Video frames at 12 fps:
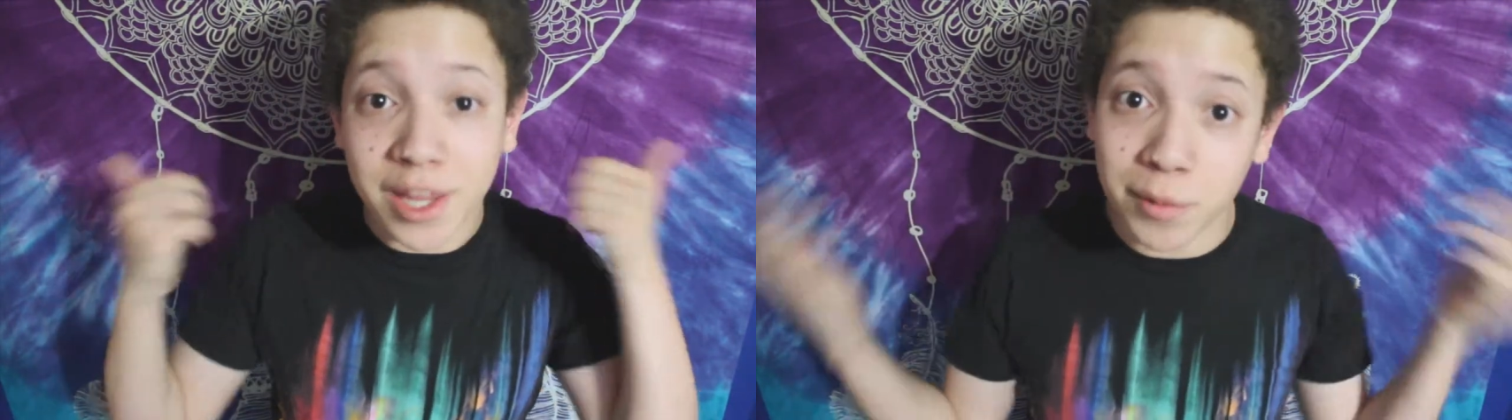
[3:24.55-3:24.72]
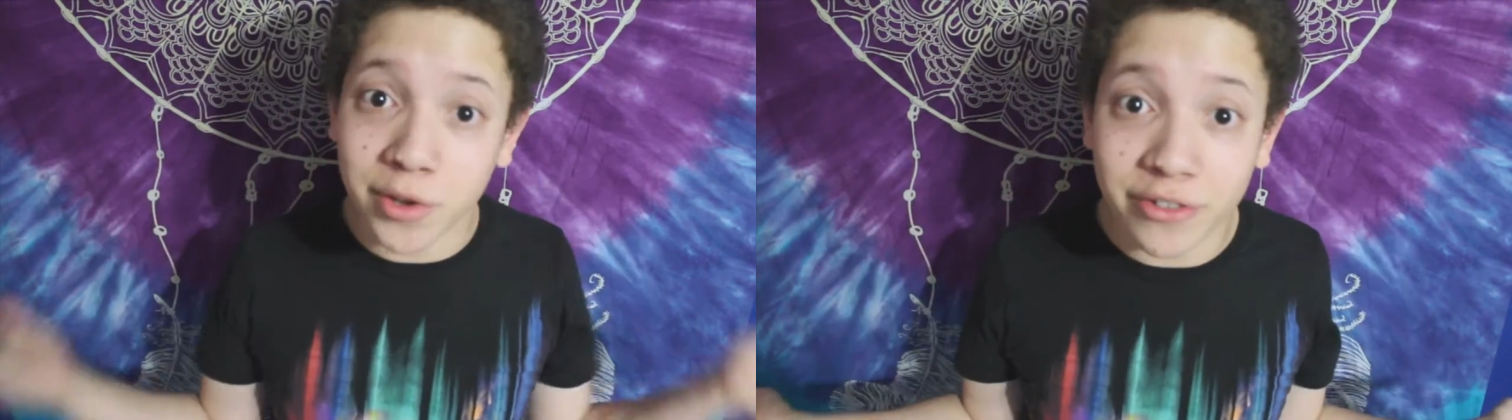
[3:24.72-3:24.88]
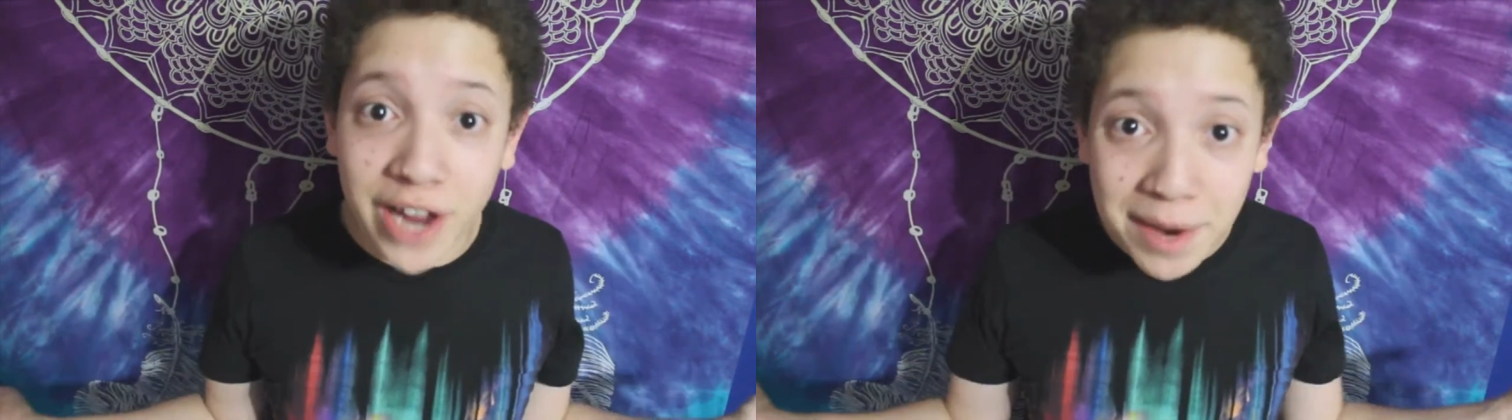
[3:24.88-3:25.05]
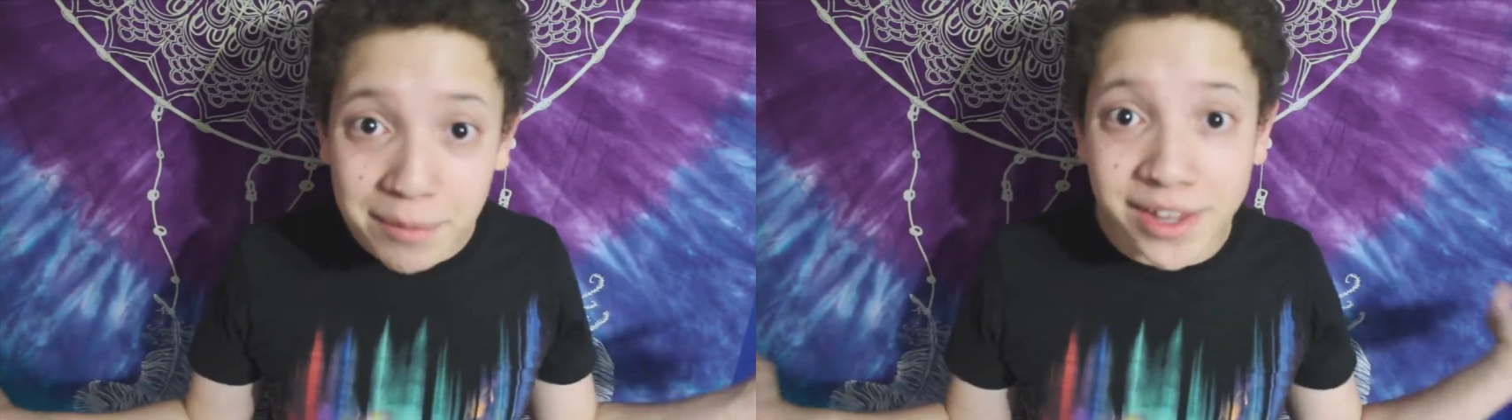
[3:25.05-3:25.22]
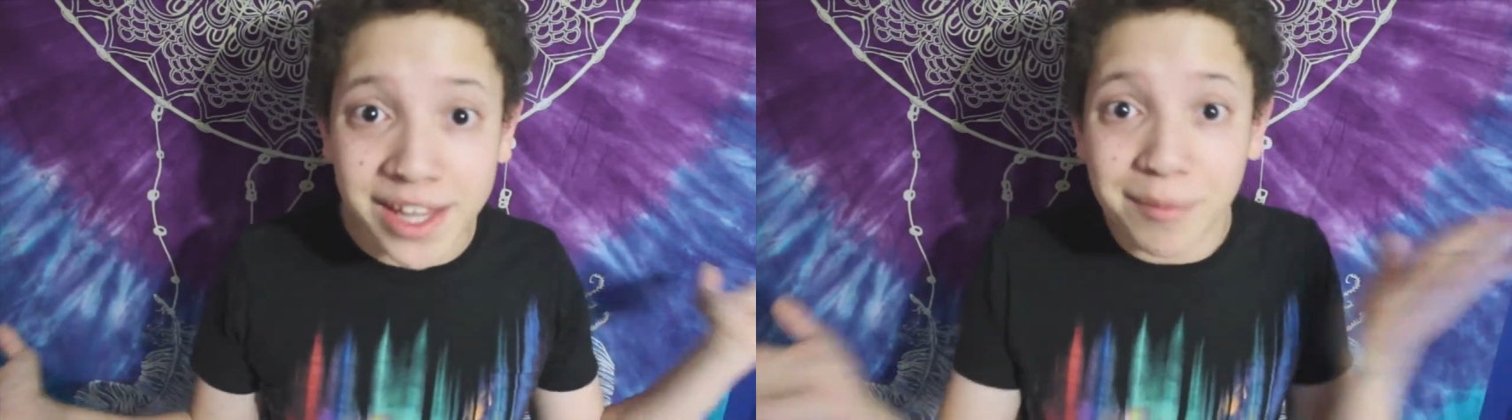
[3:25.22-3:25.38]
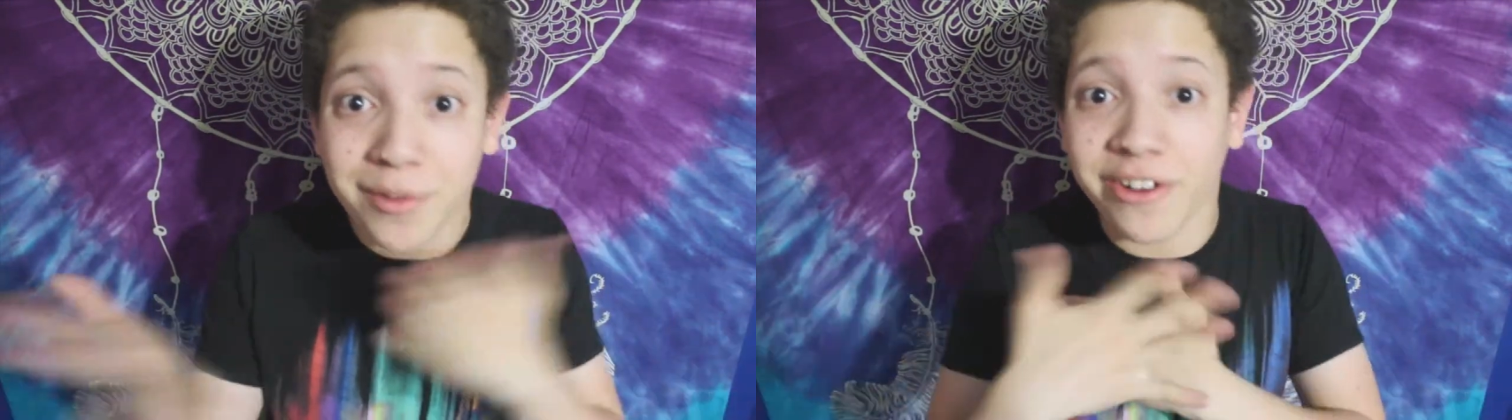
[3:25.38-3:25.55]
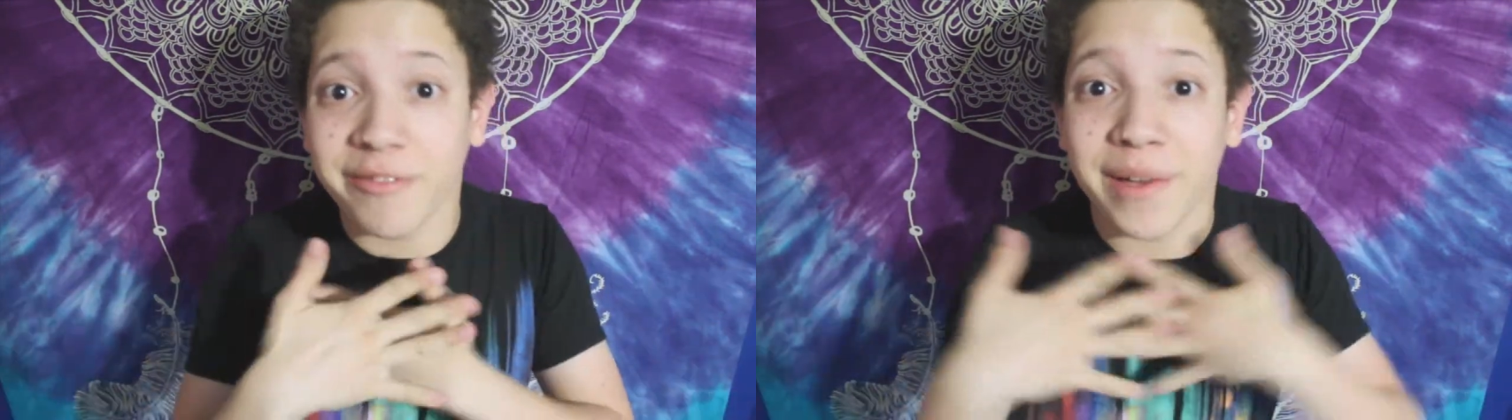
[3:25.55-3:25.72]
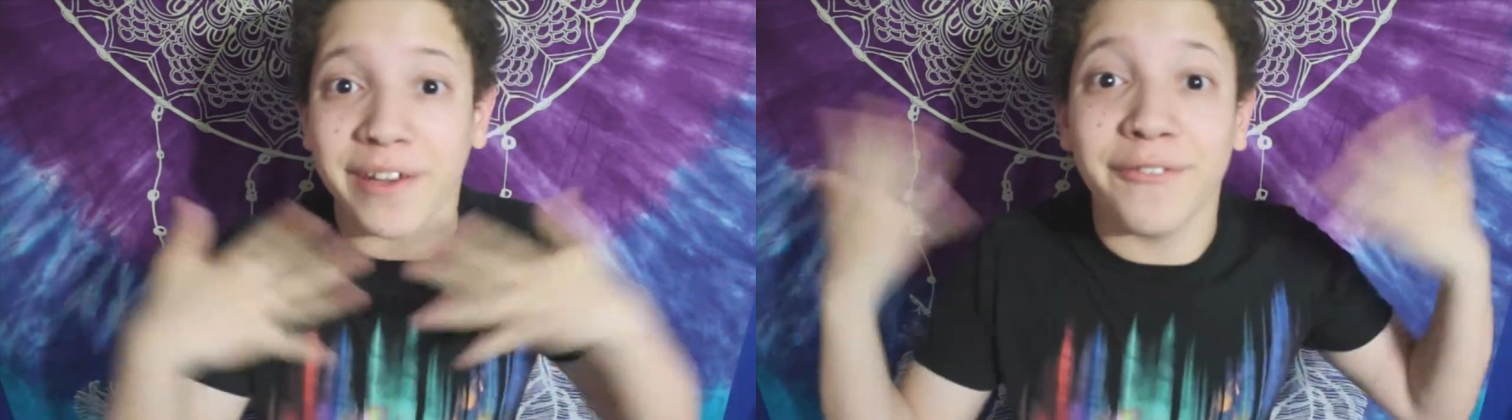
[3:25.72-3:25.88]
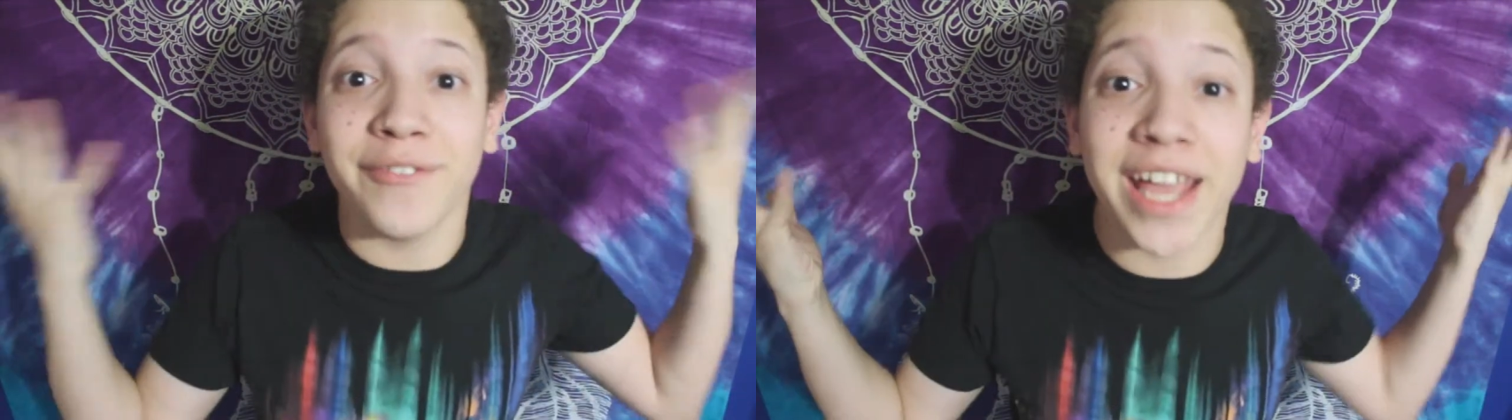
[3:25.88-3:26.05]
subscribe to see more of
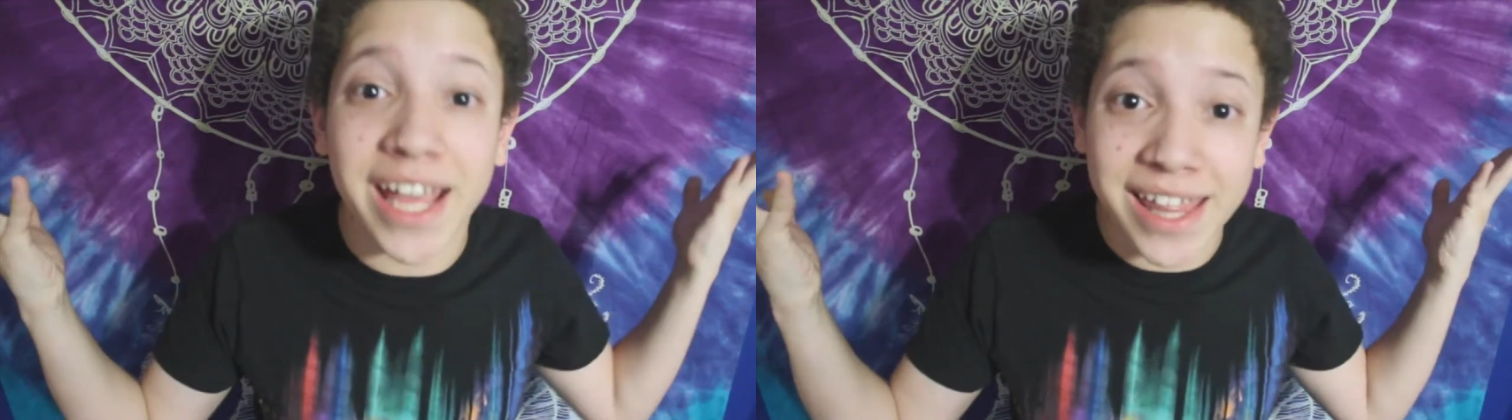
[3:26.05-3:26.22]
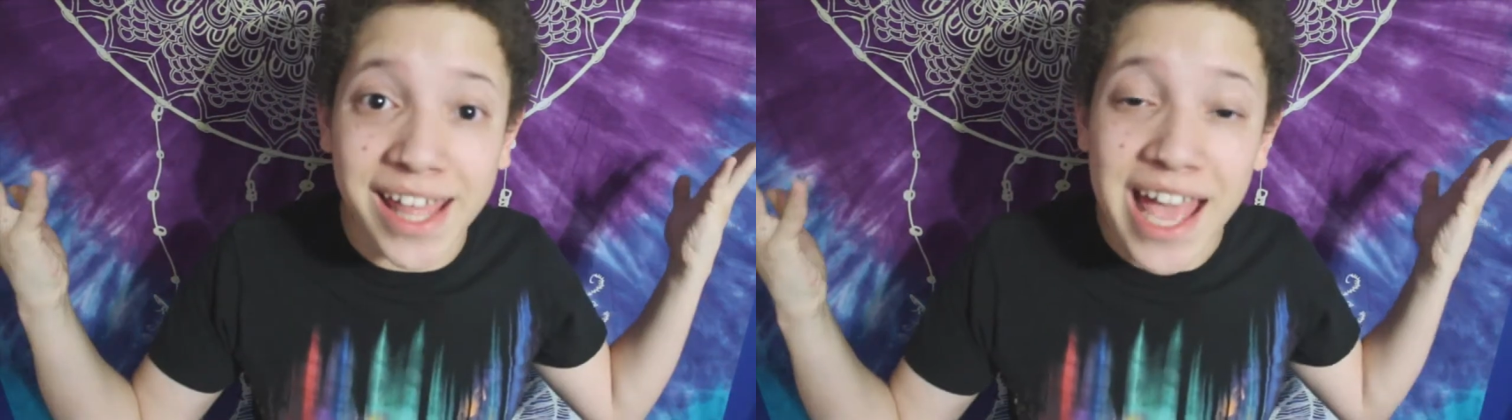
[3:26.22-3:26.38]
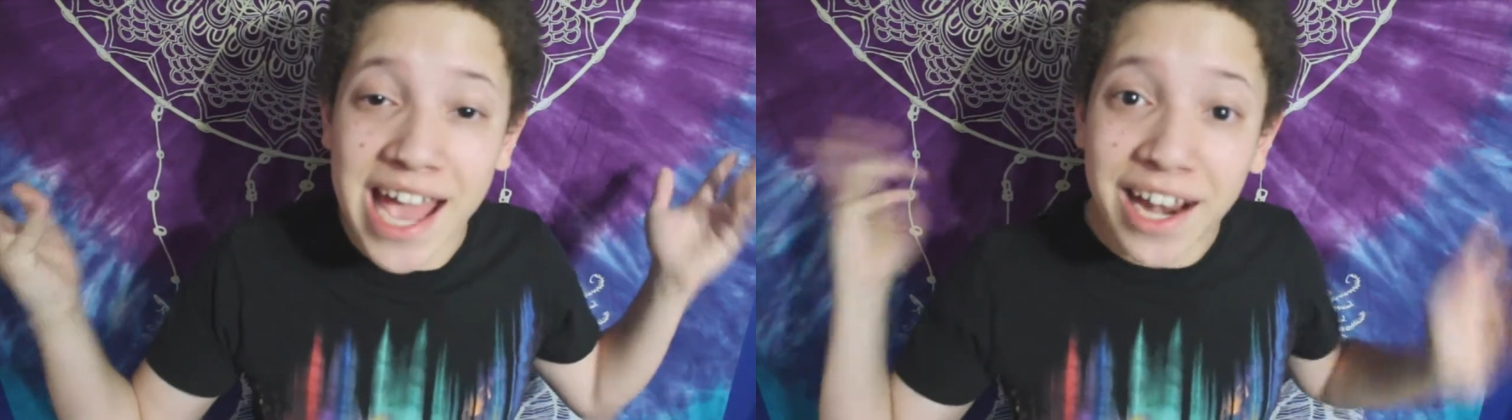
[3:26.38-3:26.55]
my face,